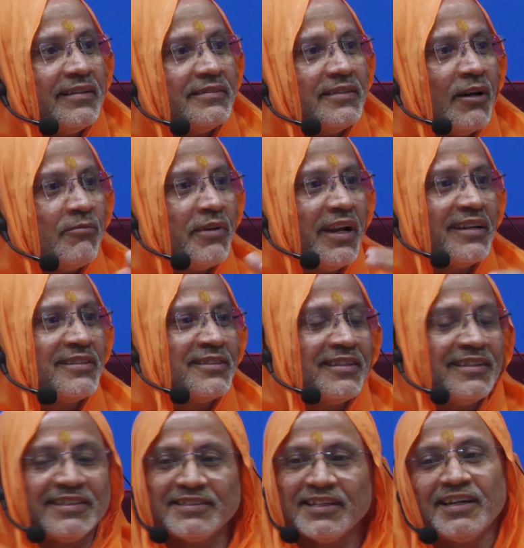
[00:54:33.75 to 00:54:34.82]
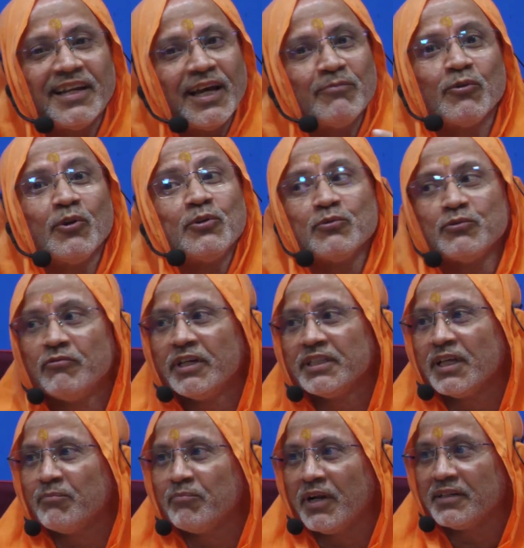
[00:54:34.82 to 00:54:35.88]
now election is there, I am going to
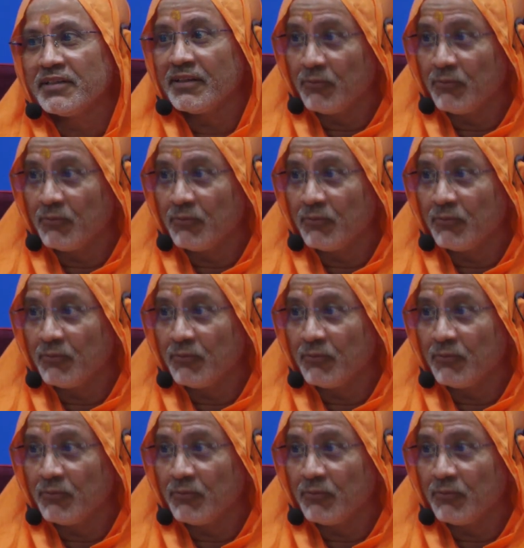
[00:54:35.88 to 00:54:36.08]
Advaita party.